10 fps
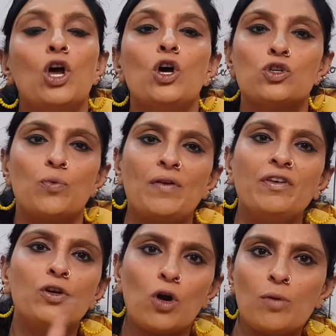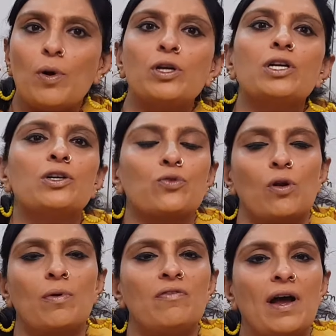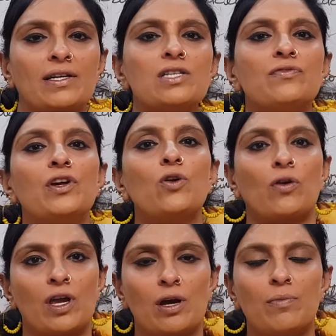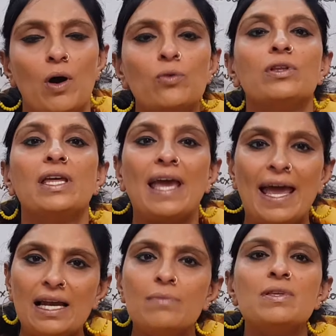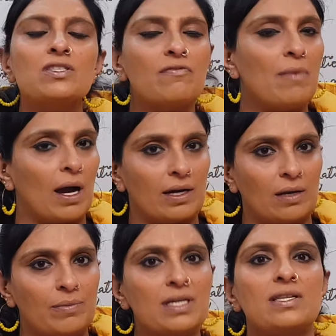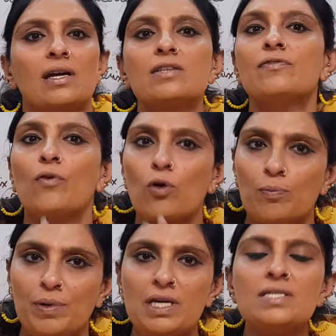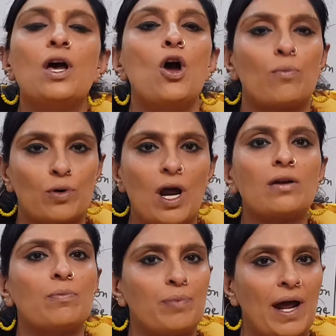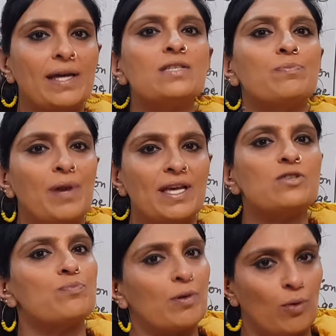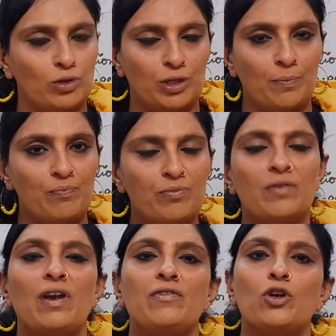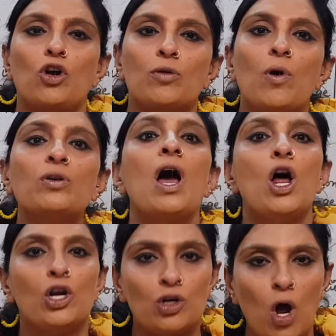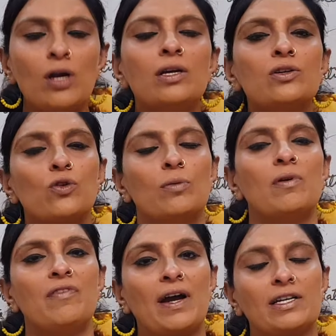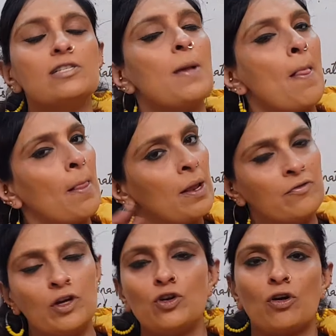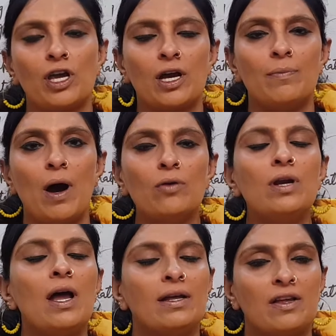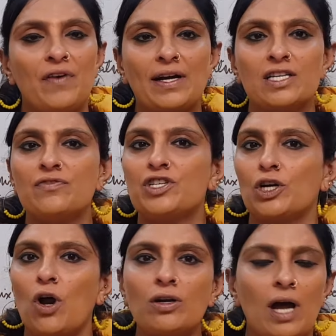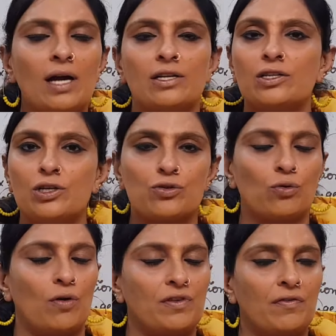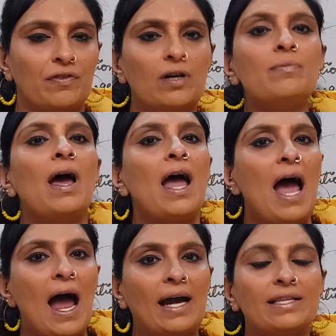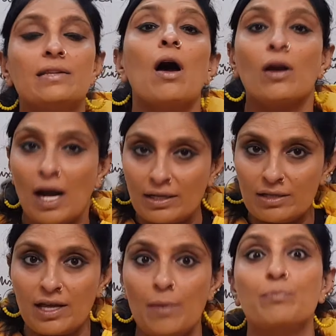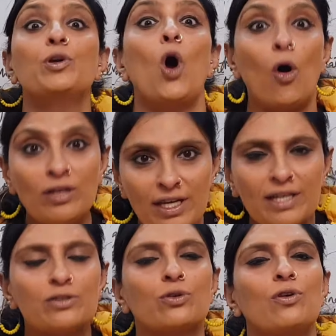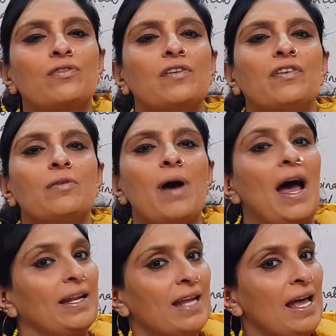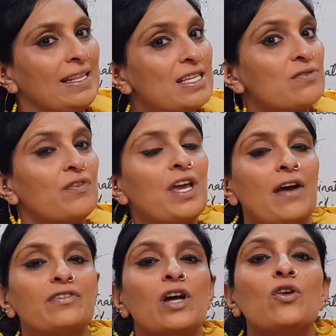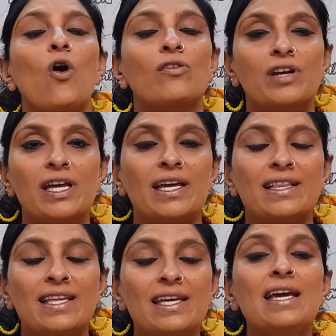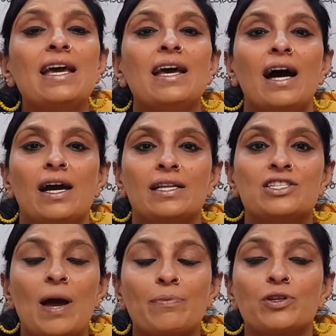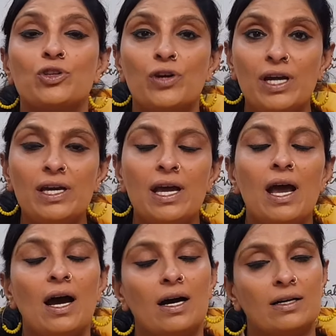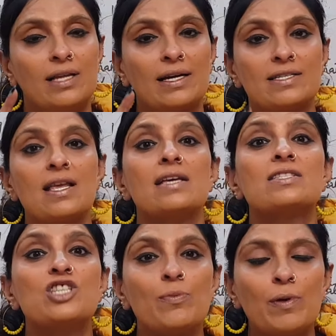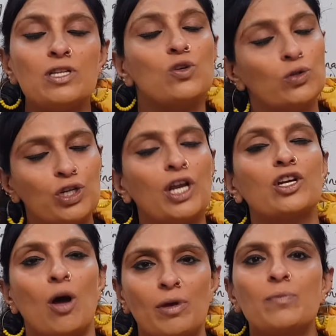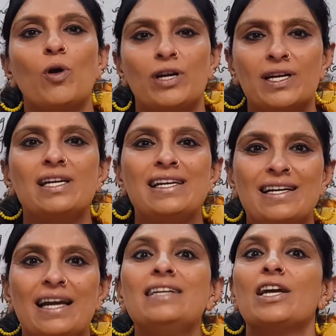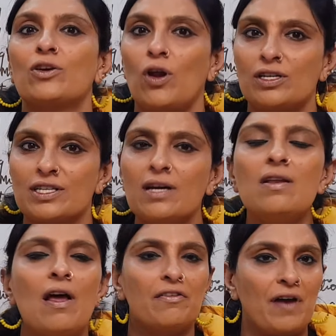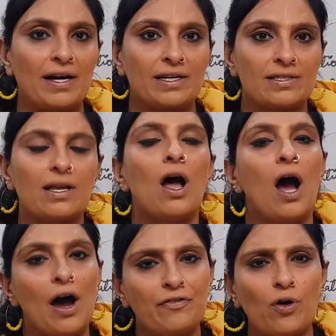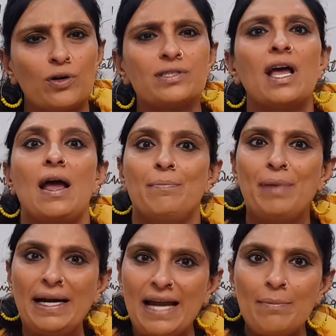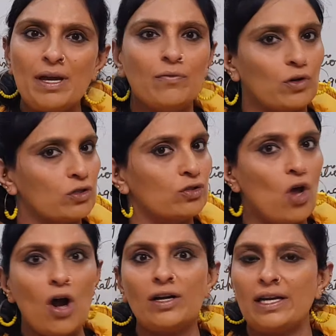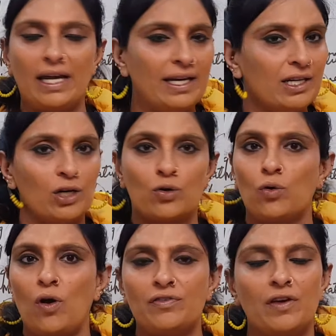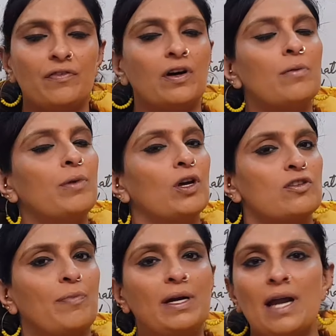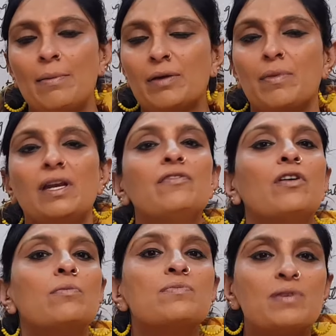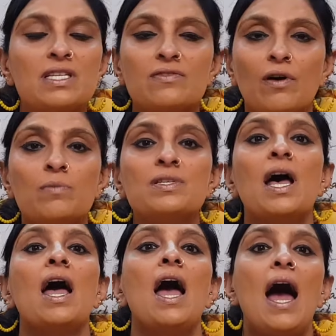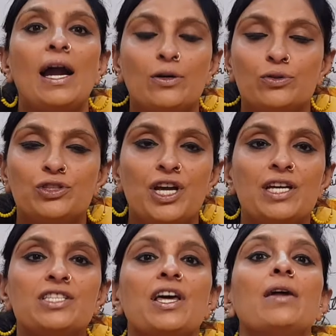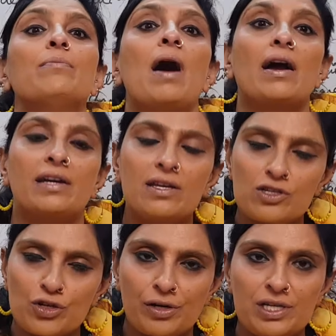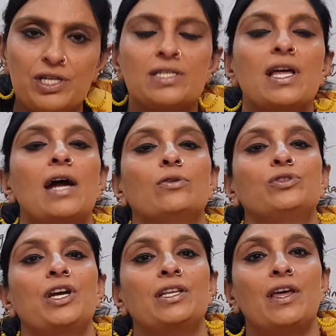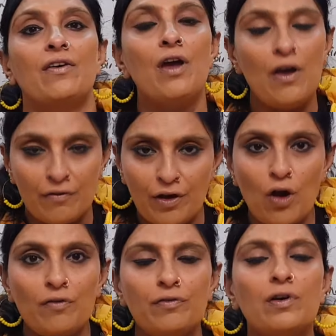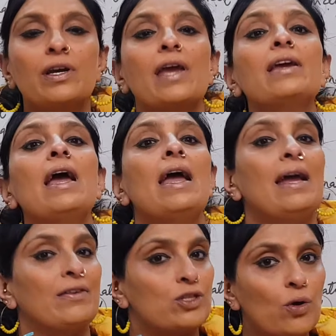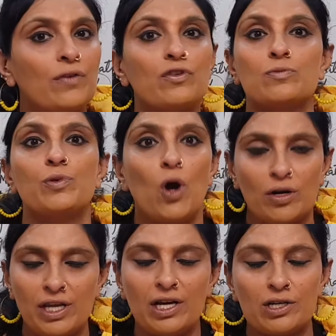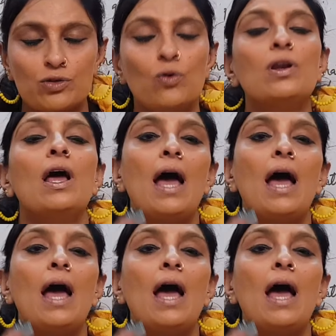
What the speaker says: So when we talk about the controllable factors, we are talking about the elements of marketing mix, that is 4P's: product, price, place, promotion. But when we are talking about non-controllable factors, we are talking about the factors which are not under the control of the firm, and rather they are beyond the control of the firm, and this we have done already in chapter 3, that is steeple: social, economic, political, legal and technological factors. Of course, pandemic was not in control of the firm. Because of pandemic, many firms, business firms, had to change their marketing strategies, they had to change their way of working. So it was beyond the control.